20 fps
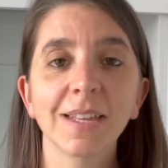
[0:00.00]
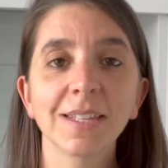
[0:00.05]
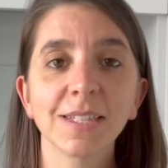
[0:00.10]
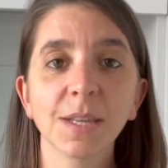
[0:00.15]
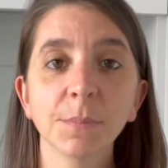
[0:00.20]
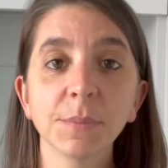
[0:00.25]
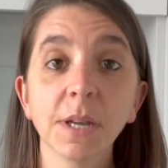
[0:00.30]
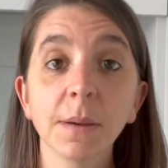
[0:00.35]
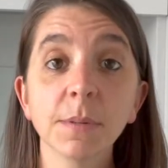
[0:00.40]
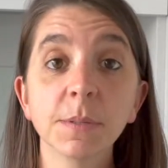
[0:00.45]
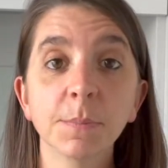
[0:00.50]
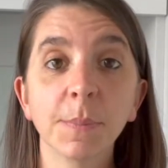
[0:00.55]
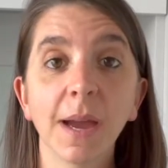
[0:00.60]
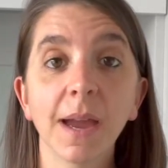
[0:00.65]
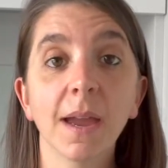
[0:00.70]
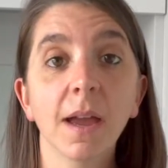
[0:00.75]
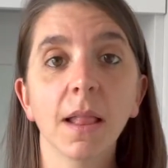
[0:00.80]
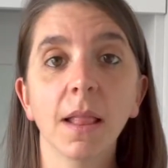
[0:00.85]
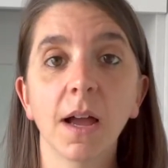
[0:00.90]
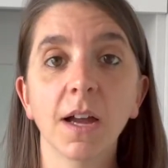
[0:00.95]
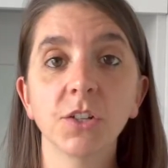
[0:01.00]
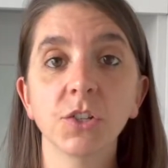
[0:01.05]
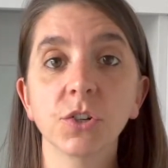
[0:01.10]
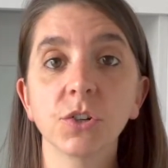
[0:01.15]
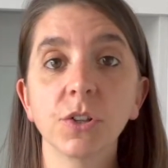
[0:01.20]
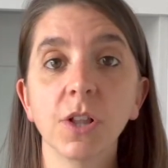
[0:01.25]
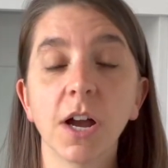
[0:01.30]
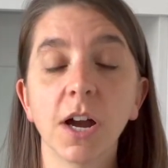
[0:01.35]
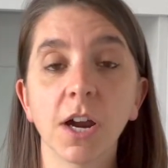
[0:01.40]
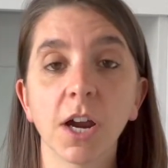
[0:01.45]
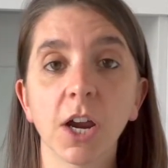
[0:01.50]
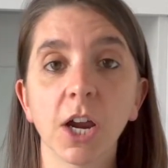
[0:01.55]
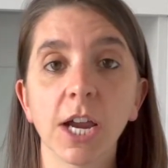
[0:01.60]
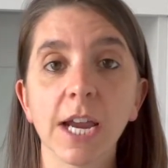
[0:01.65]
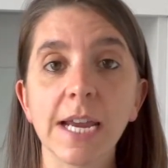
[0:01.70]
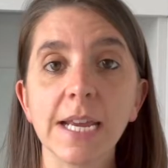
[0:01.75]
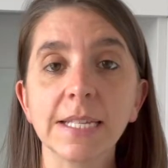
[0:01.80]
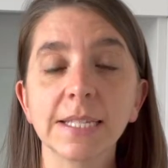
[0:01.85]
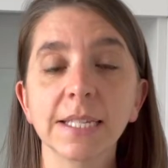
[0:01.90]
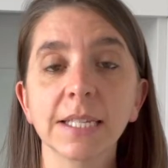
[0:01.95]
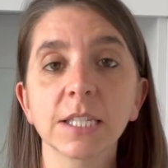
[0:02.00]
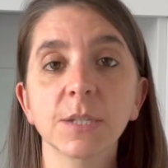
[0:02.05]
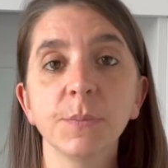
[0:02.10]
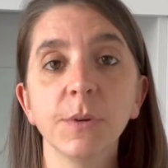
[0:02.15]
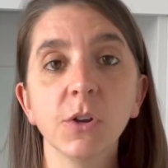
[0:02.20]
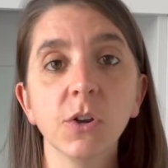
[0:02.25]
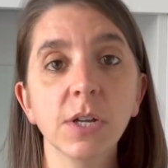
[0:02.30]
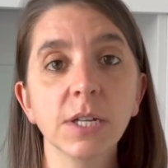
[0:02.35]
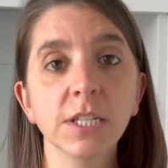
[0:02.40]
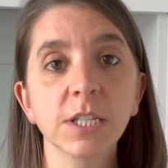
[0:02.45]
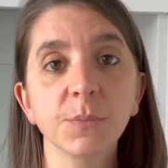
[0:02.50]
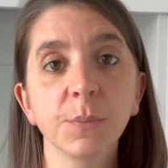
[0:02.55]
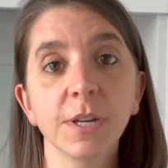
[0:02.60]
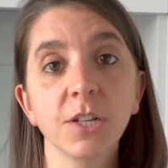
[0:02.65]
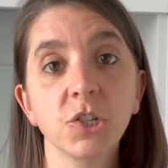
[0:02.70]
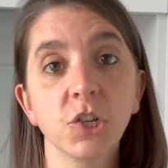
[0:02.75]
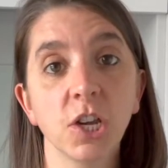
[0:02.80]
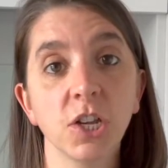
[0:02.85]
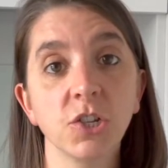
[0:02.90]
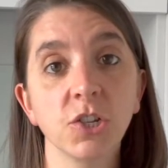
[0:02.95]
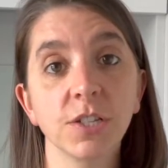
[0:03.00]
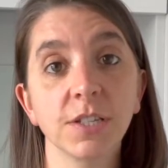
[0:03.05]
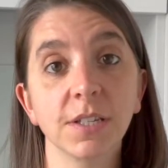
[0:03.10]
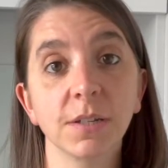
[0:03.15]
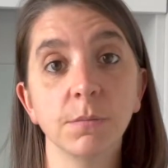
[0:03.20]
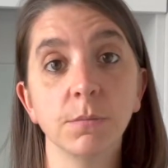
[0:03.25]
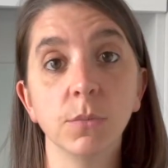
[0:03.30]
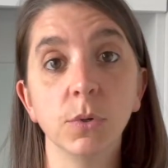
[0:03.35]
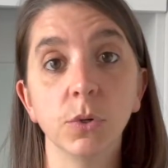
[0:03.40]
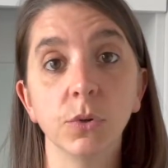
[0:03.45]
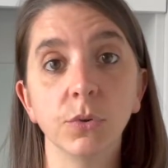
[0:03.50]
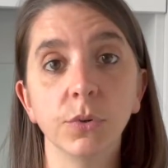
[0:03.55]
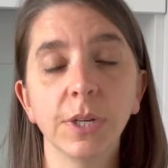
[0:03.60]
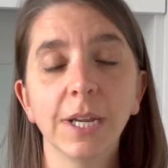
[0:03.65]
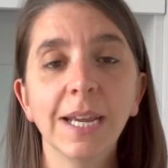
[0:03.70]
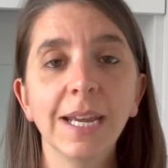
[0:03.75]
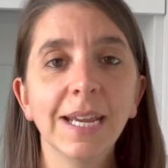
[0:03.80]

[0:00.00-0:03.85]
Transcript: Sometimes biological hunger is experienced by changes in mood,